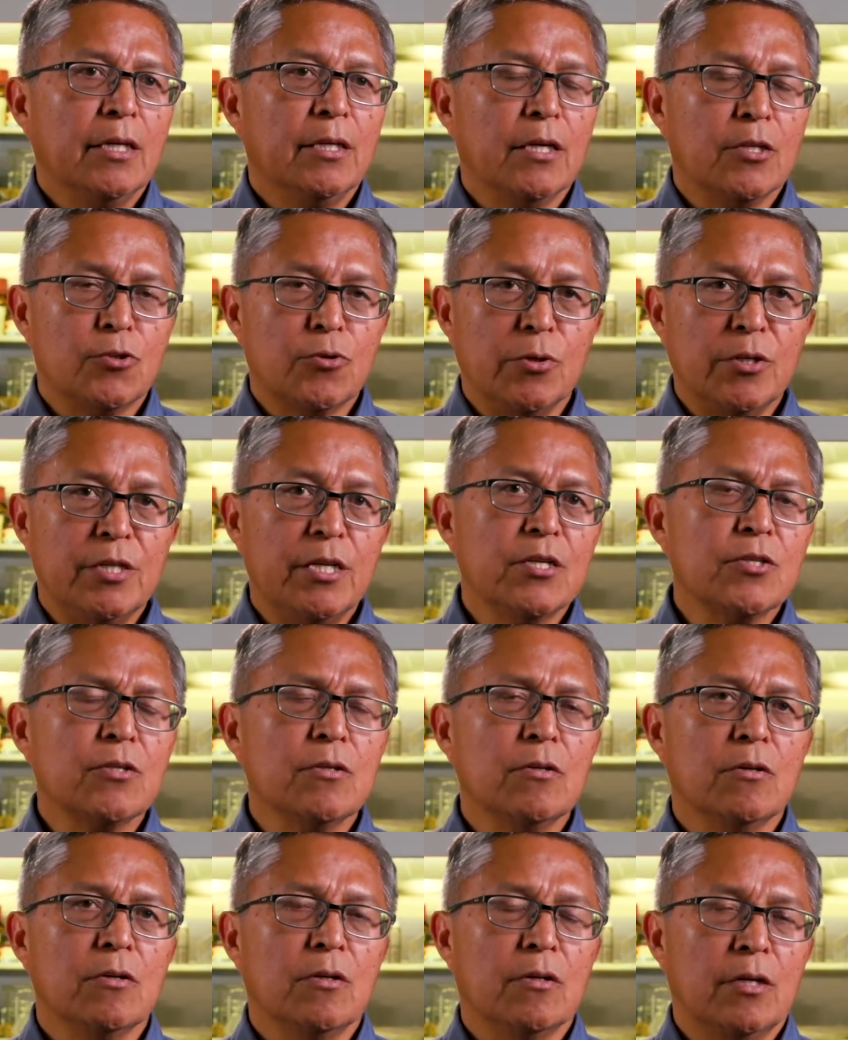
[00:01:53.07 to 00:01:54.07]
The
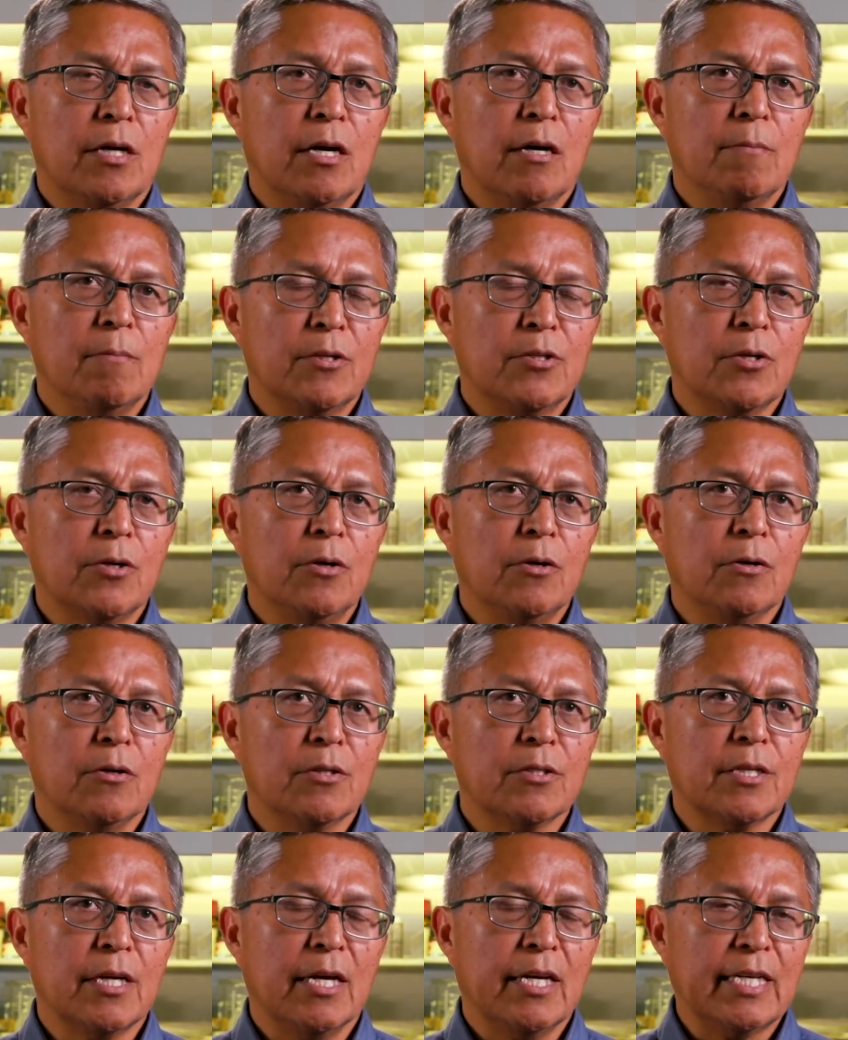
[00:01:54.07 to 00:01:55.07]
traditional uh,
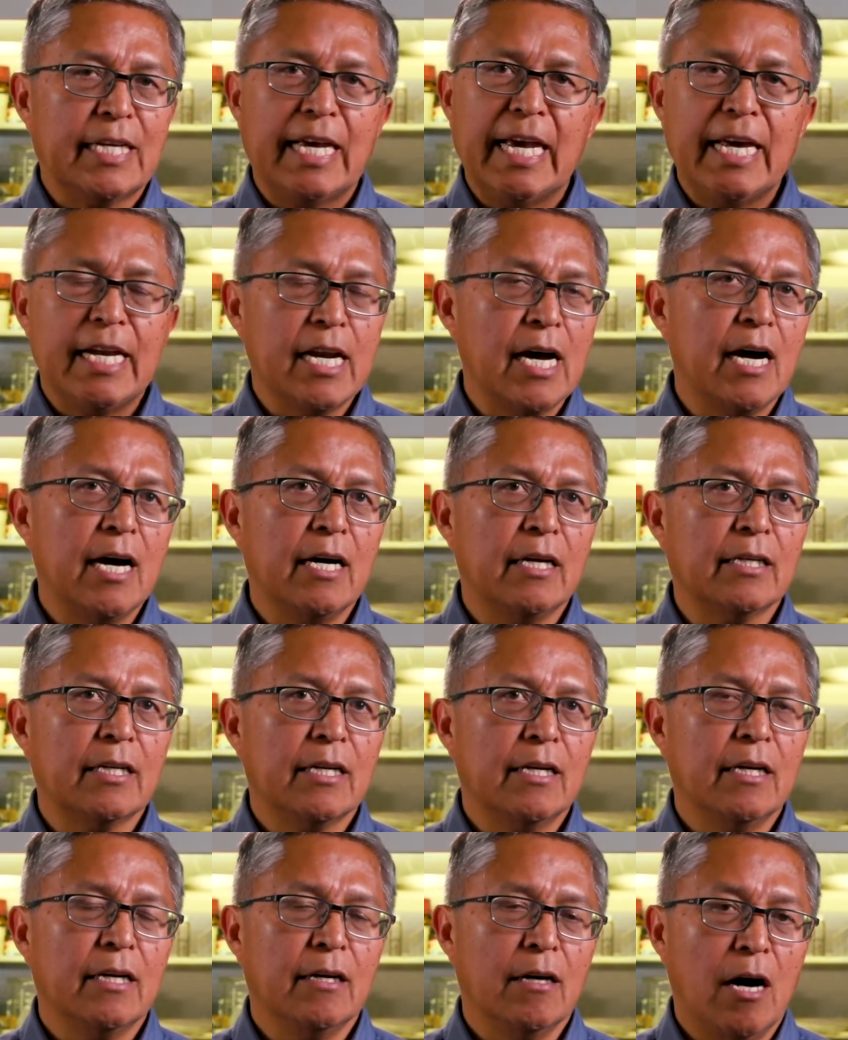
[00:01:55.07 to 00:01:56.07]
materials uh, cannot
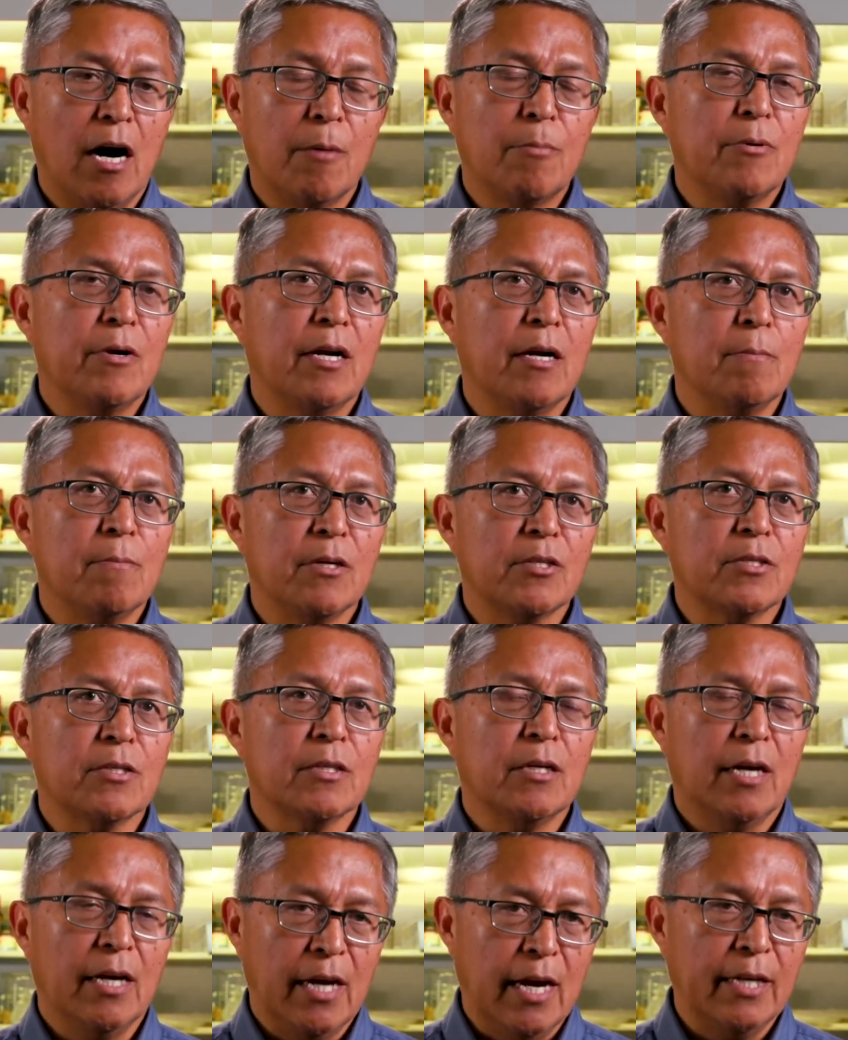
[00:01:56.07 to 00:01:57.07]
uh, operate at much
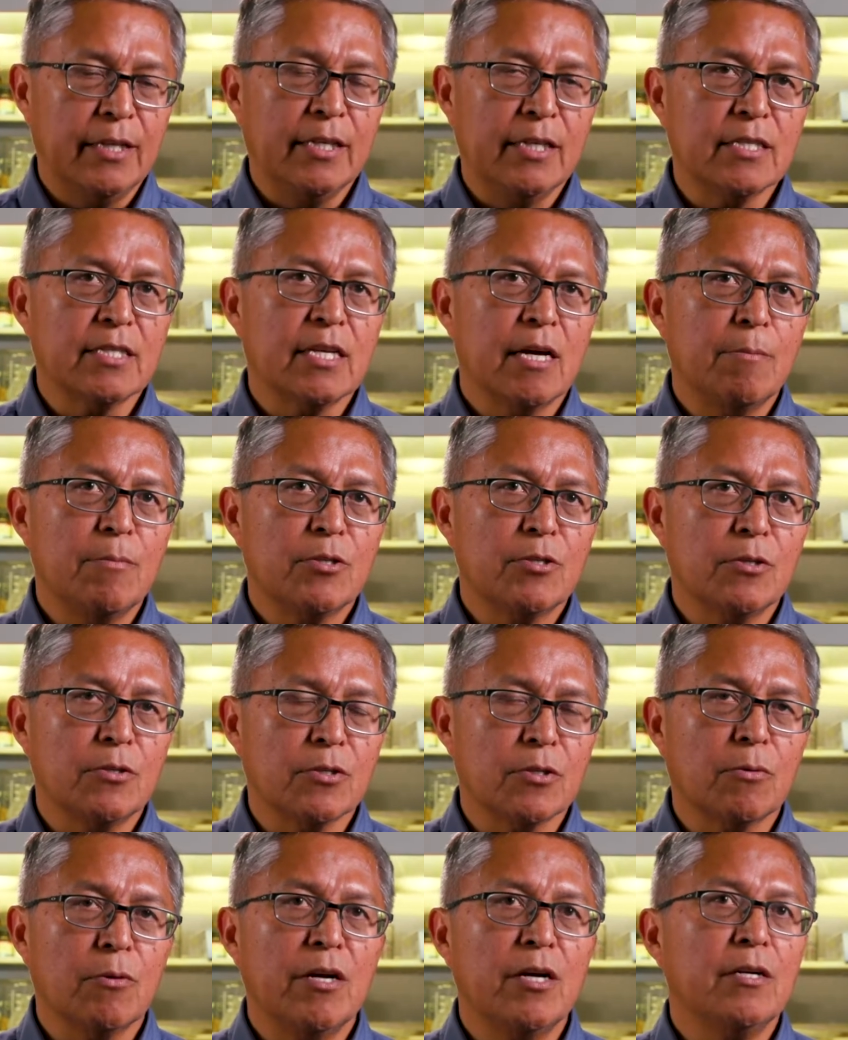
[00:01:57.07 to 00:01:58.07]
at these
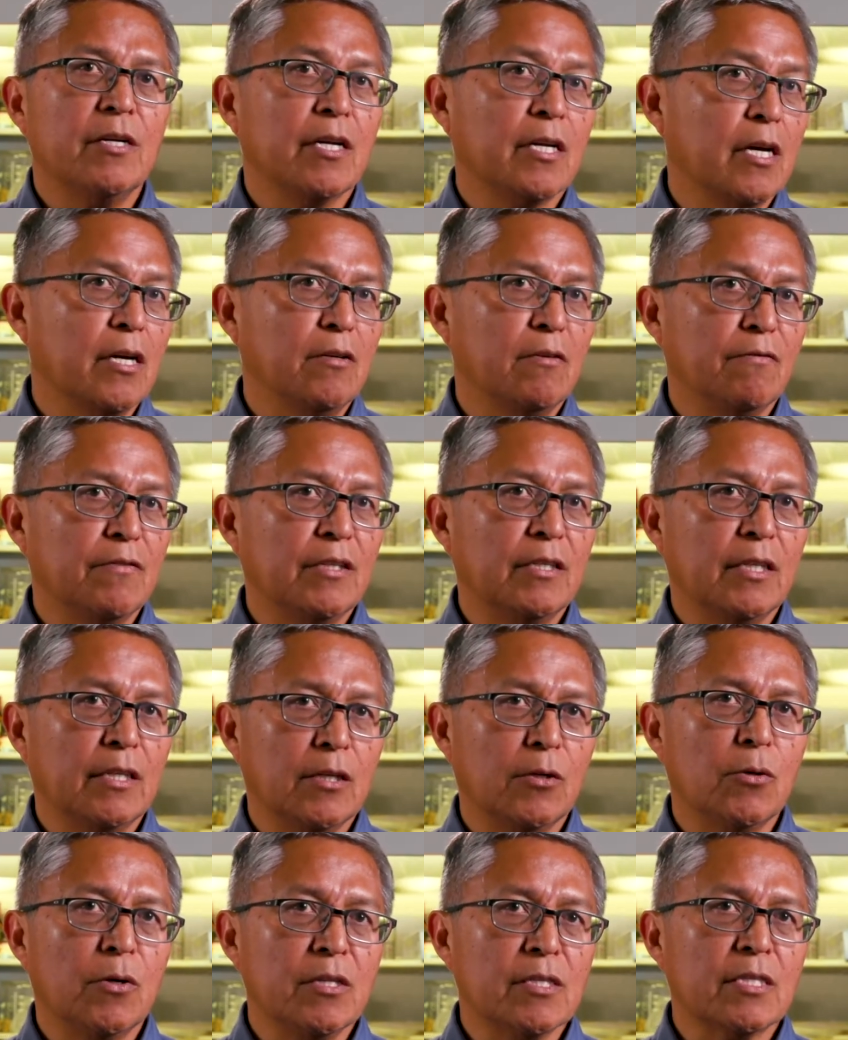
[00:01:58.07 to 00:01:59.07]
temperatures greater than 150
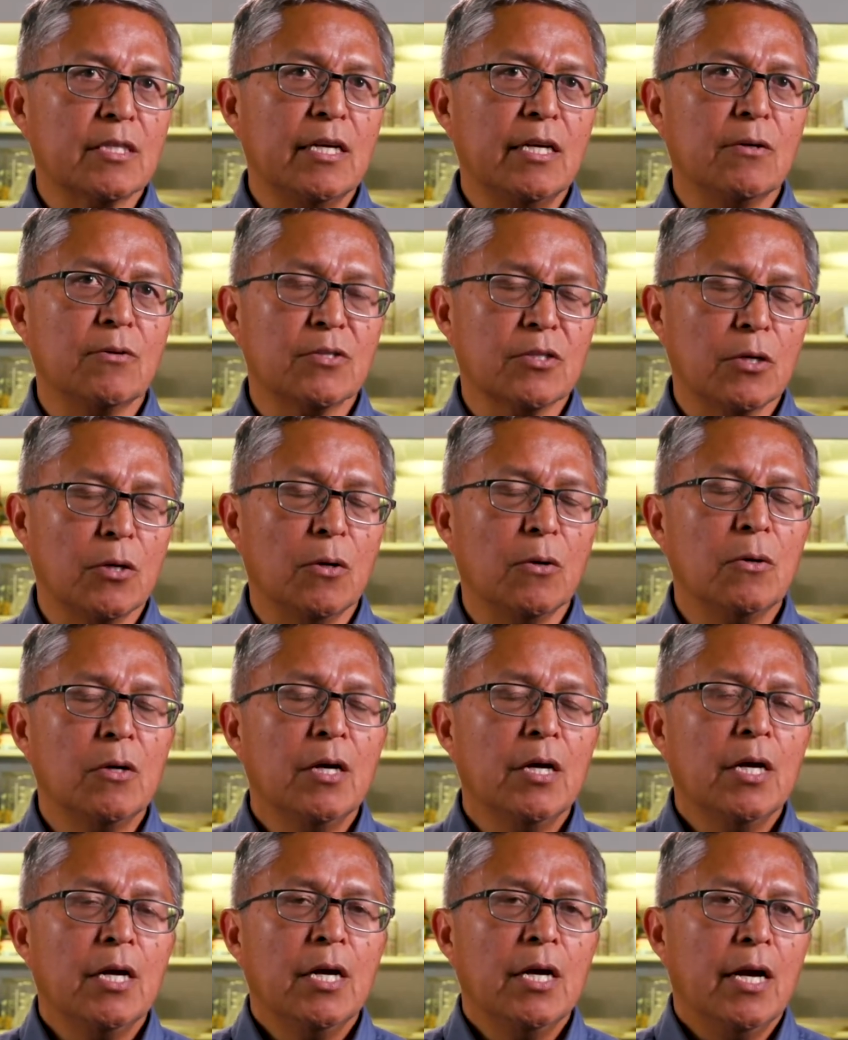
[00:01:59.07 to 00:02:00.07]
degrees C or so.
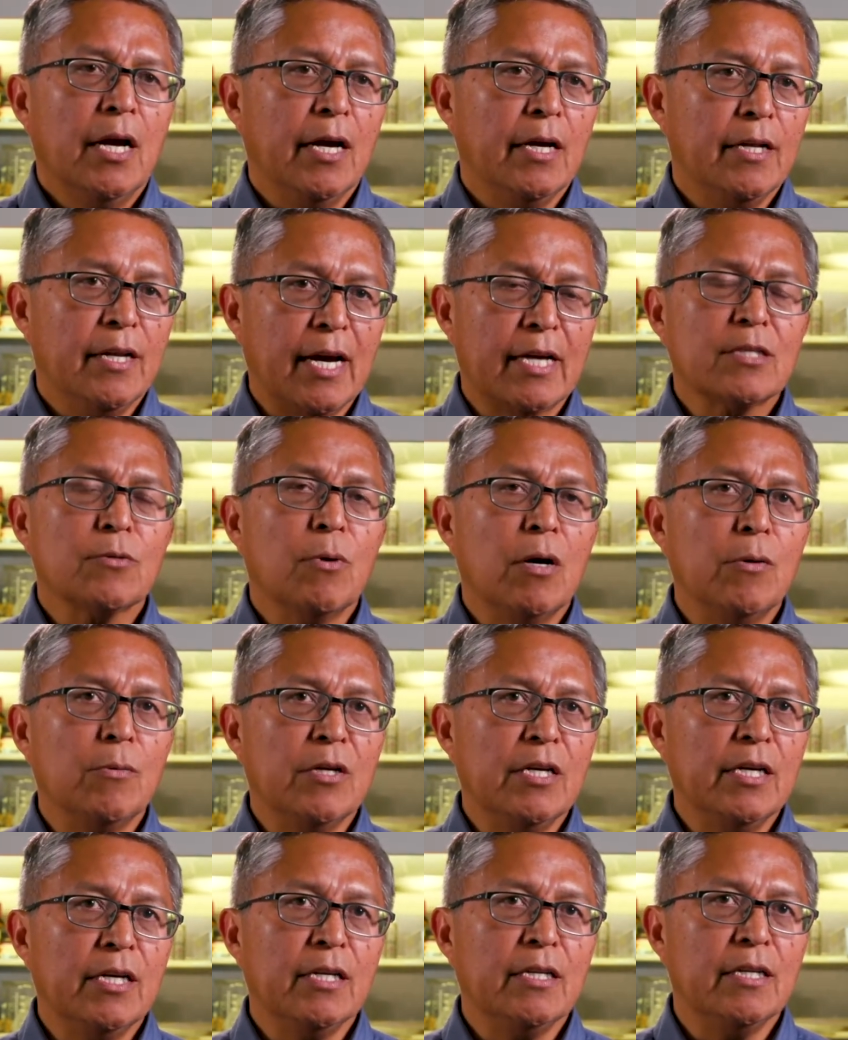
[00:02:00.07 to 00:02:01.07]
And that's why
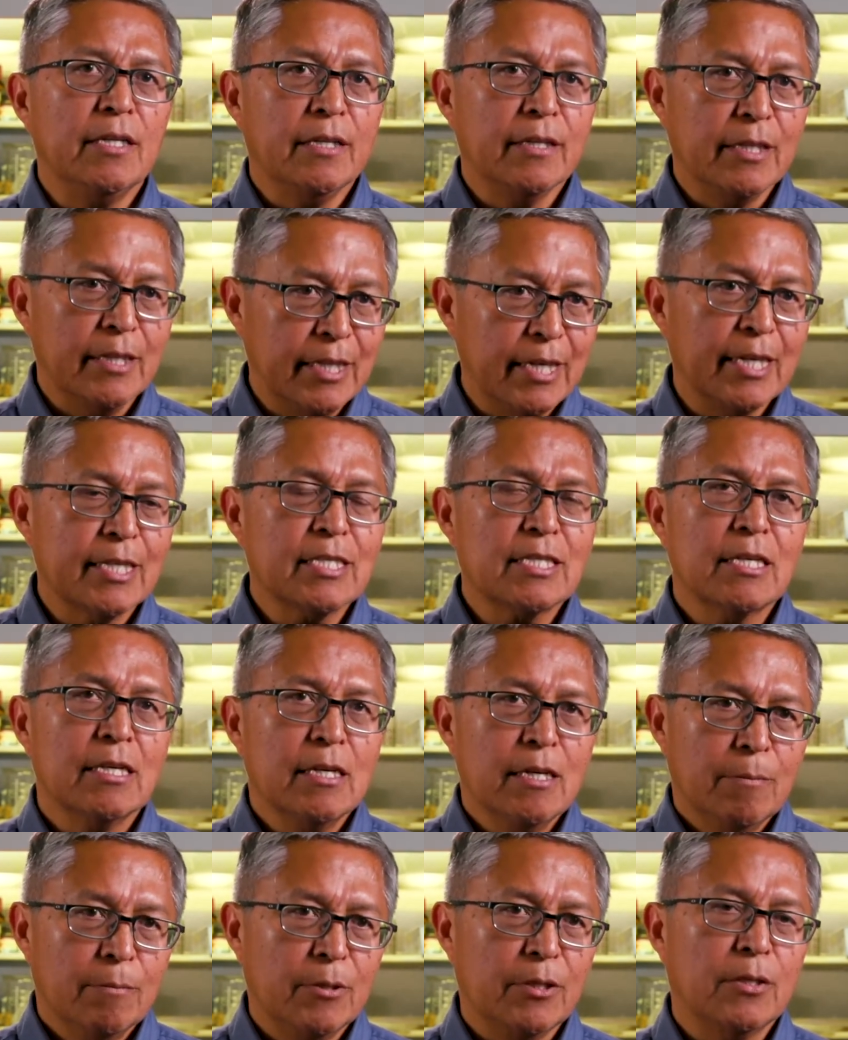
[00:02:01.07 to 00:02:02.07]
we need this
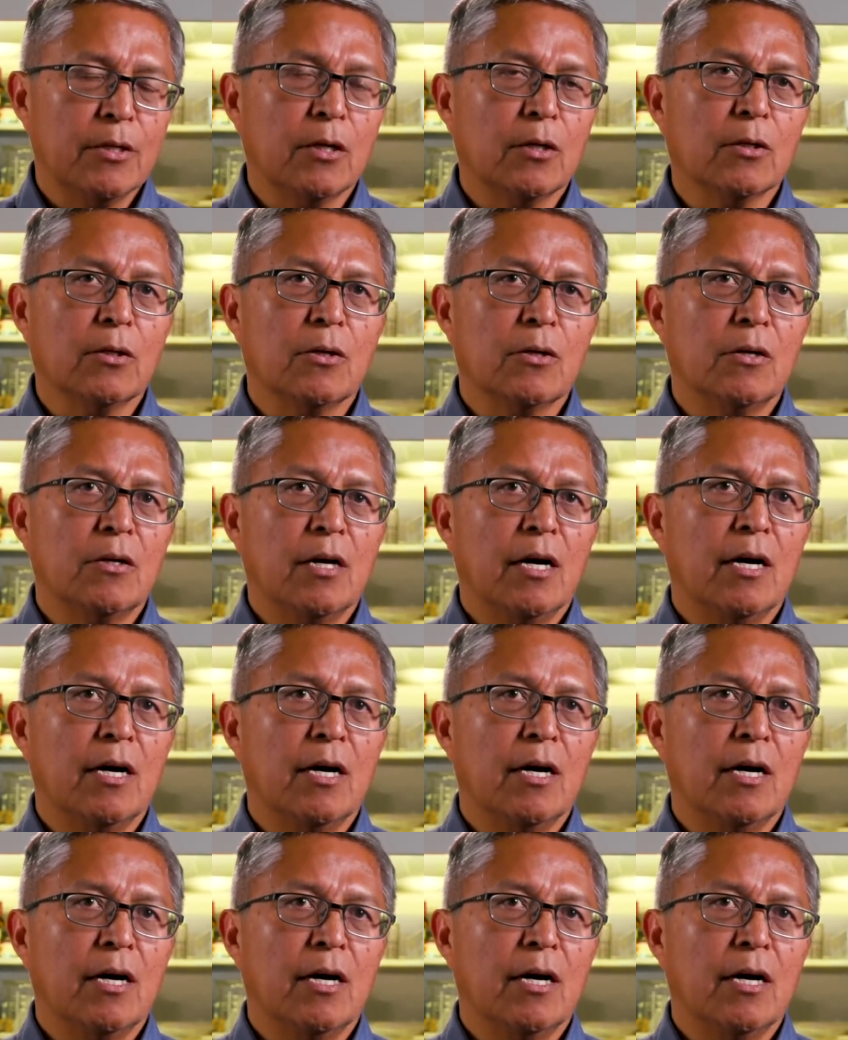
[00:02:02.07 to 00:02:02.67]
particular